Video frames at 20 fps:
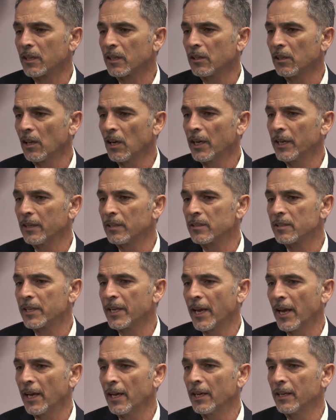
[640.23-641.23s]
the client
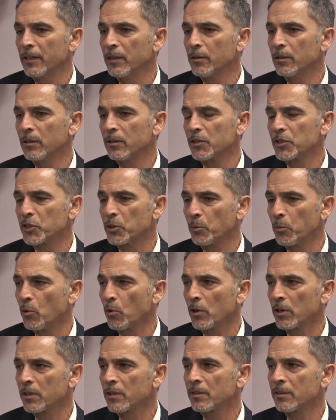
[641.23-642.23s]
can
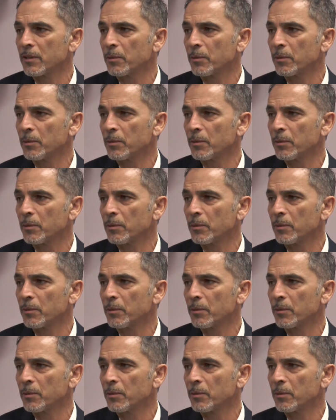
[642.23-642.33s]
support